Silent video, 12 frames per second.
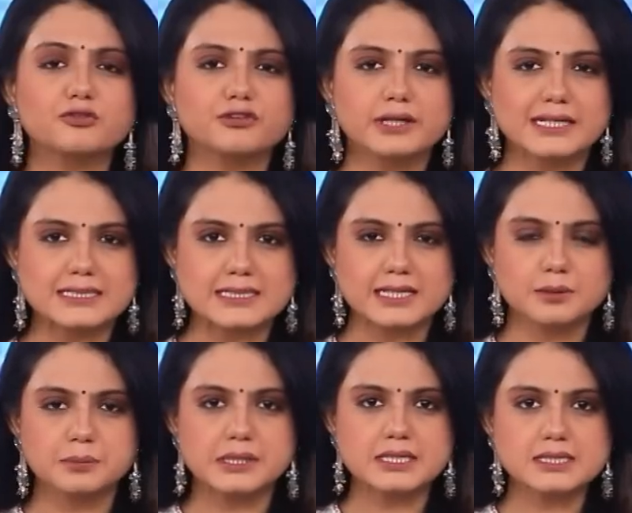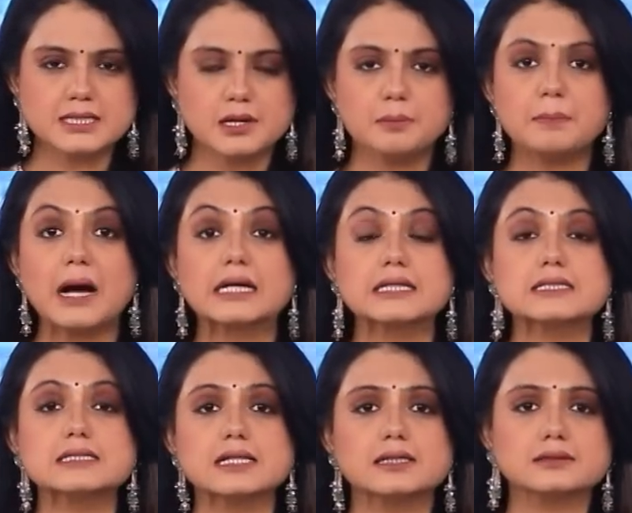of India's neighbours,
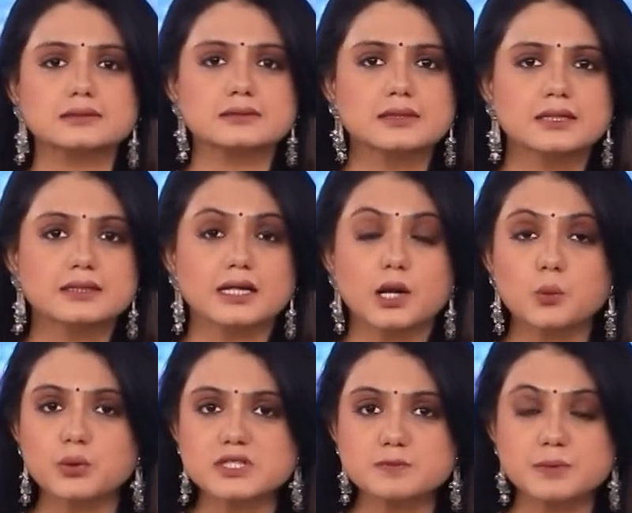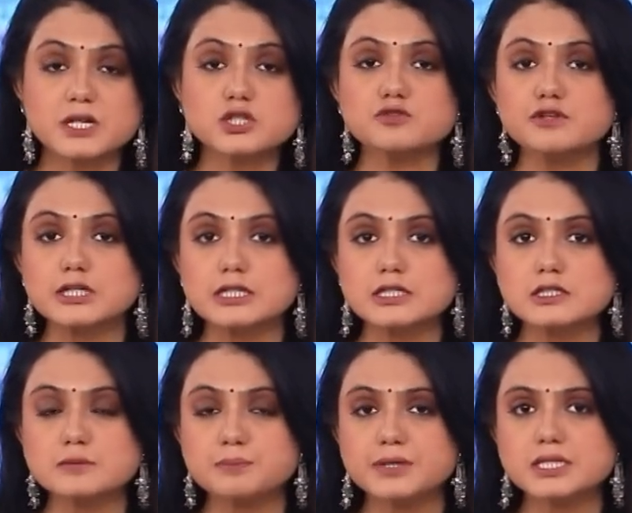Pakistan. There are whispers of a
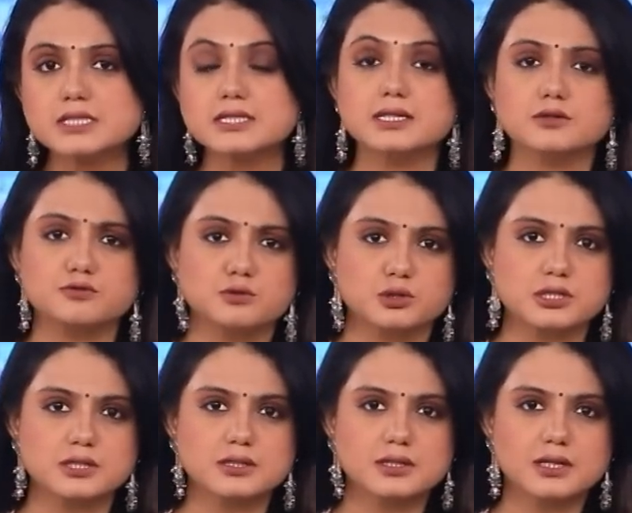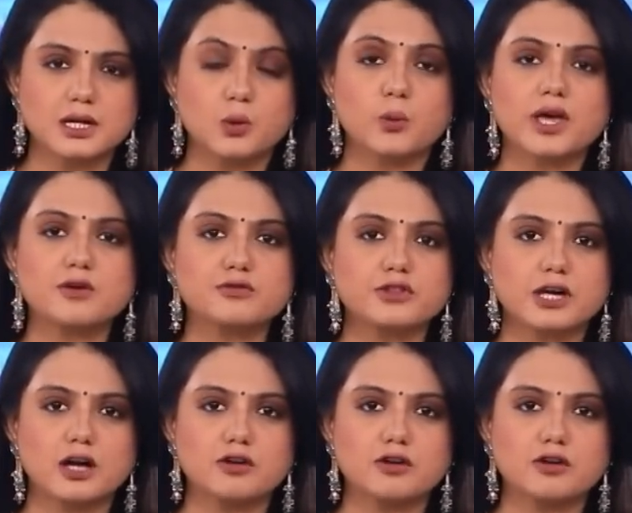conspiracy afoot, a way for the